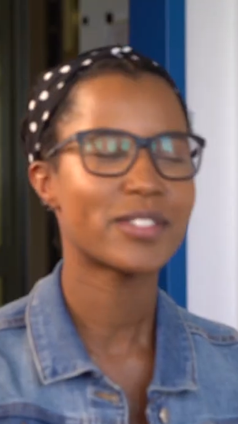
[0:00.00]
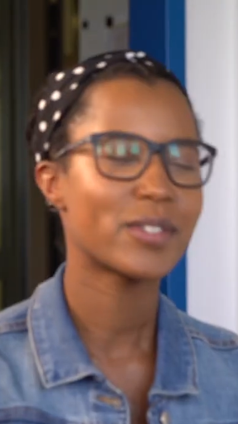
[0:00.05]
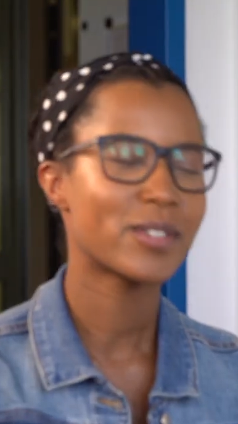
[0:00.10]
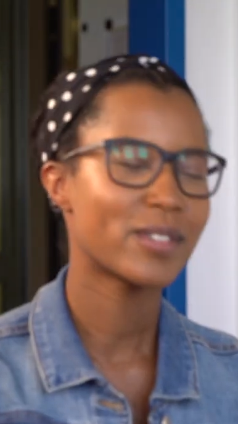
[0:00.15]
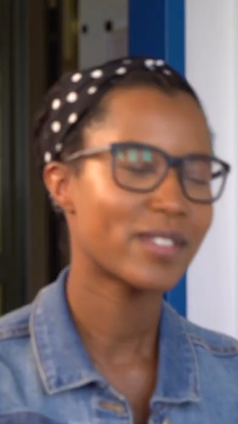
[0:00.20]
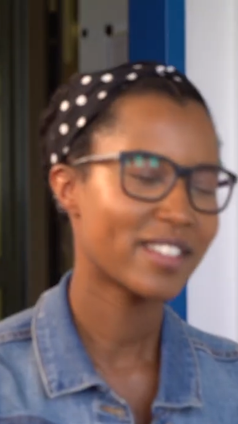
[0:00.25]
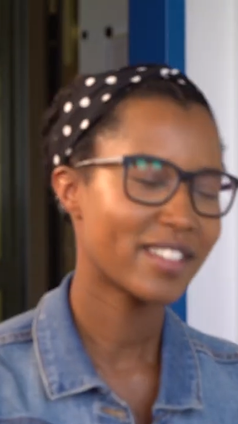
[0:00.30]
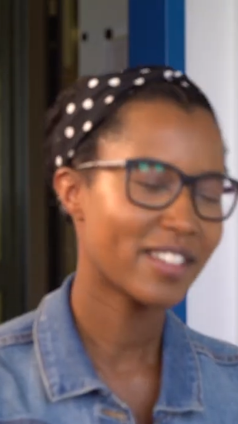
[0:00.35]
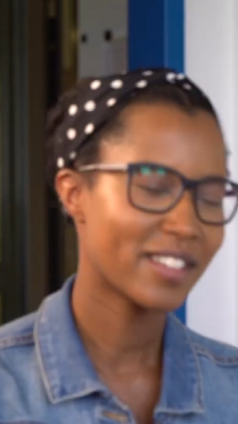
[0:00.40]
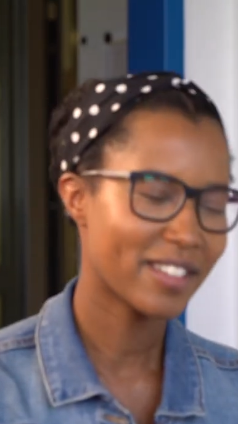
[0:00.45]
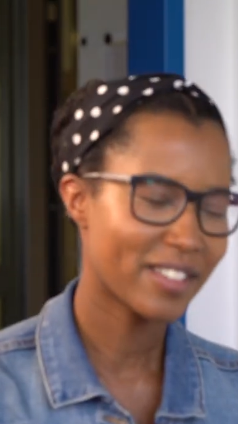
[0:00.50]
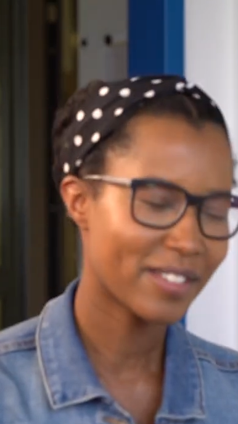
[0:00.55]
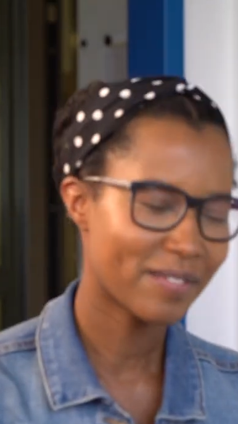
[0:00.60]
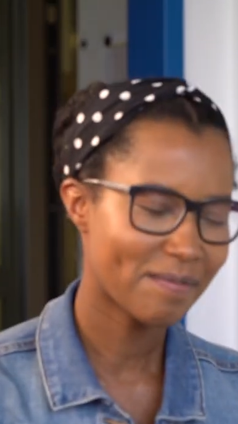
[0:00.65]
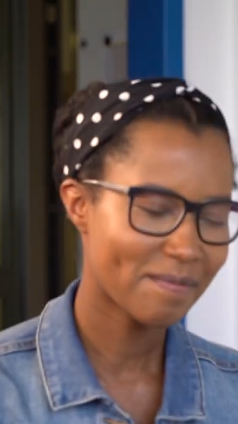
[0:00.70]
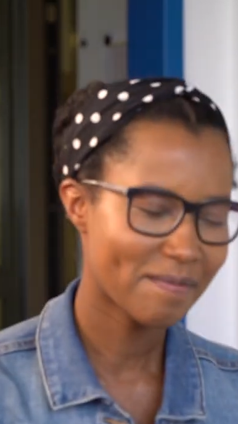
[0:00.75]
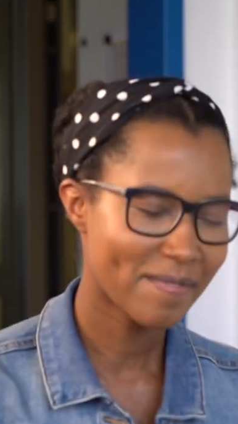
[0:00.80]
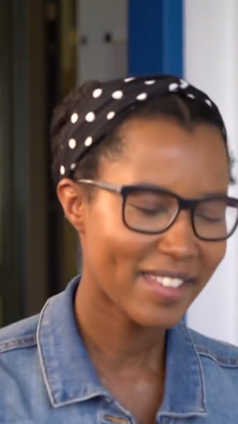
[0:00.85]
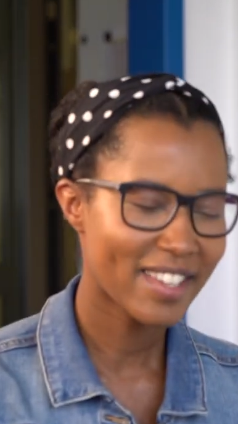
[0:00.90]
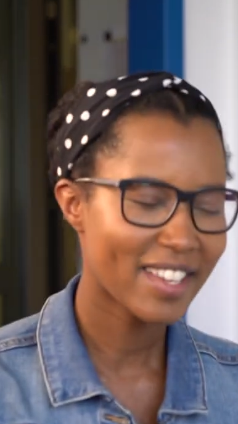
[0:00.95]
so
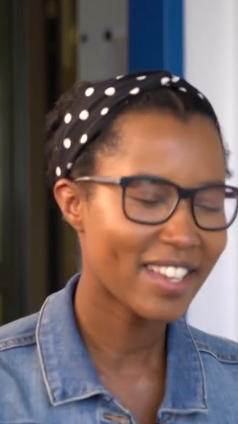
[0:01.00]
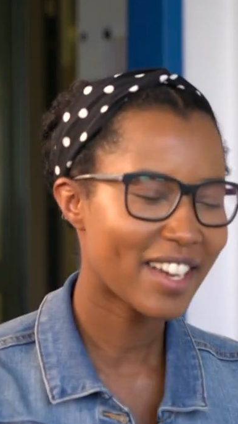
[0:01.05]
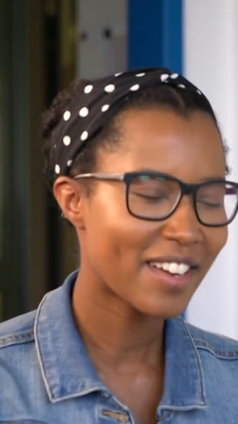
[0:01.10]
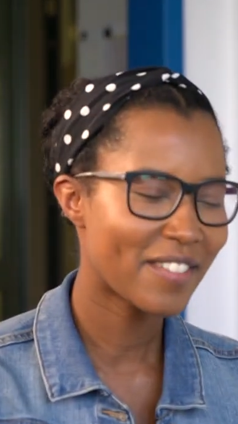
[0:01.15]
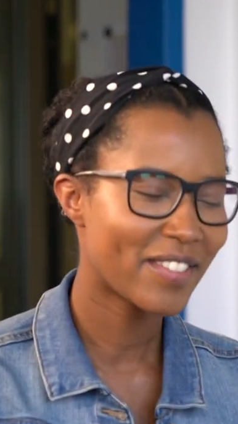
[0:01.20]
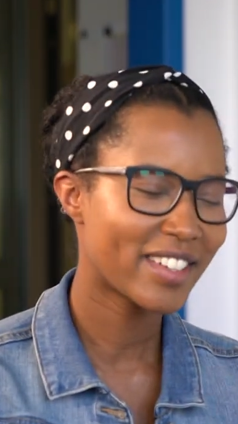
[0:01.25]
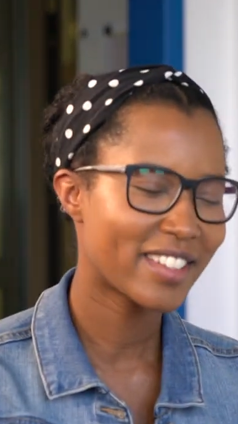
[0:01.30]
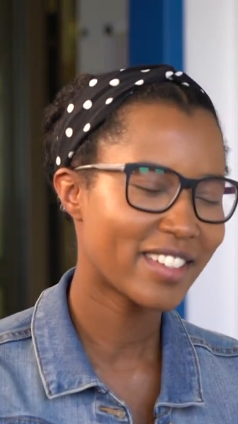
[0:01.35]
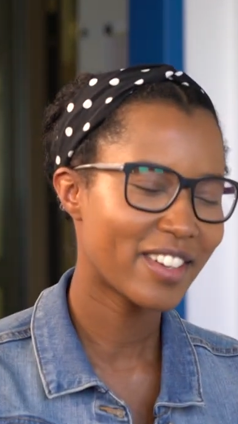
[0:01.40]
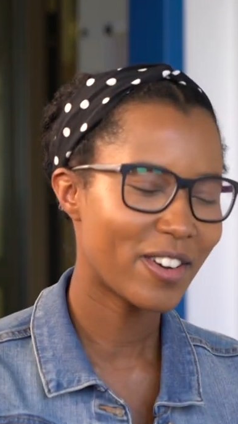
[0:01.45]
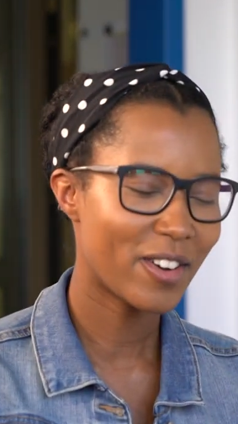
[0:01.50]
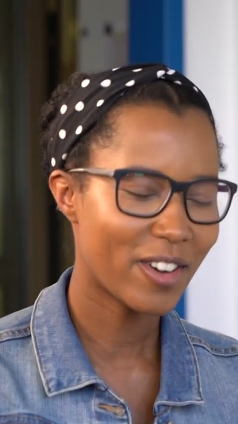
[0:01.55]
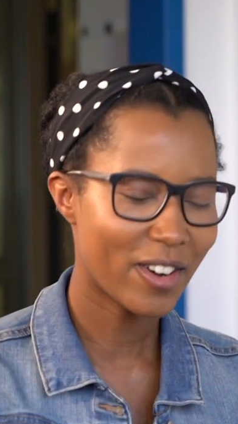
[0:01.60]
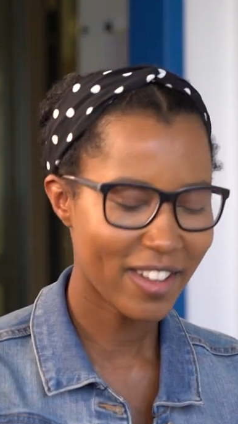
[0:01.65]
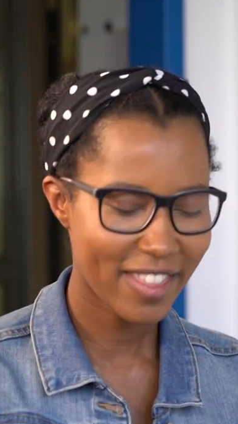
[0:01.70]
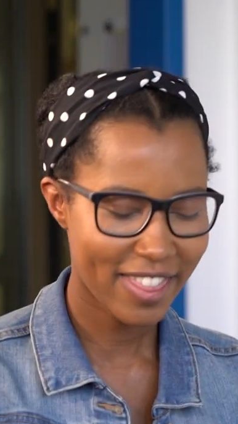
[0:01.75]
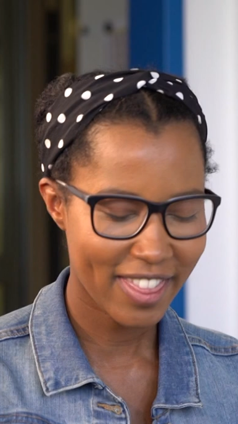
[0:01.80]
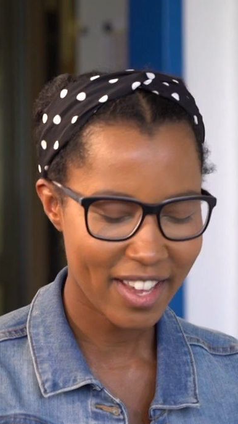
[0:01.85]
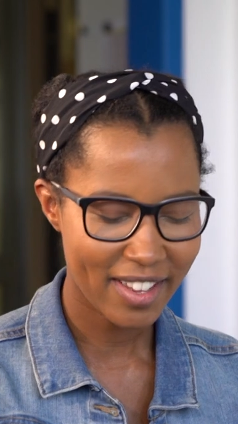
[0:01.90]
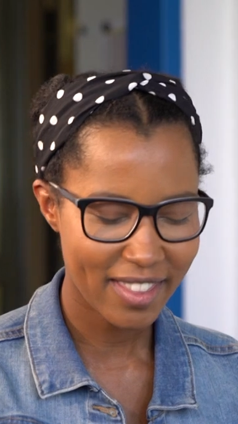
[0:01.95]
I mean
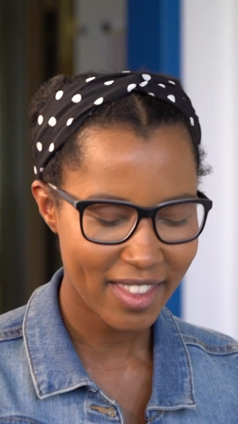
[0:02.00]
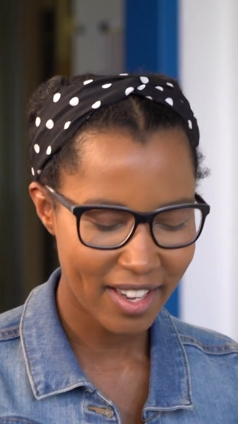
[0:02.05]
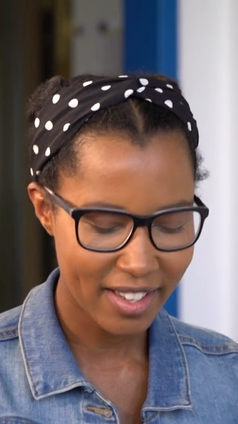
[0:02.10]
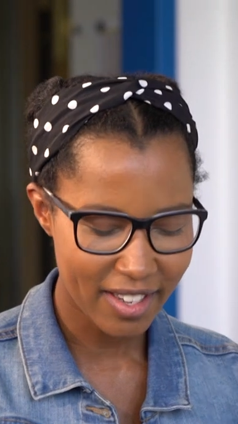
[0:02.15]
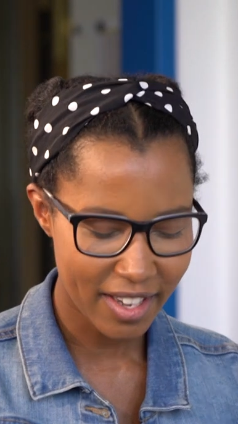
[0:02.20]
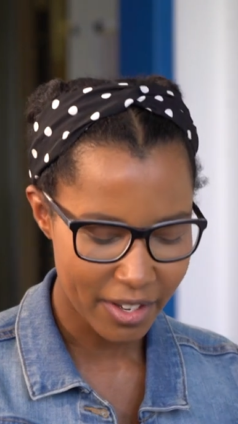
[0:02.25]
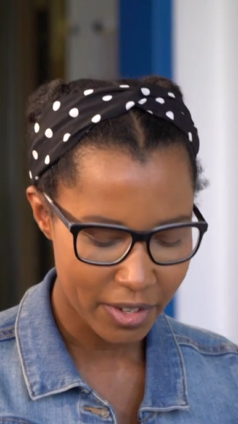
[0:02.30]
that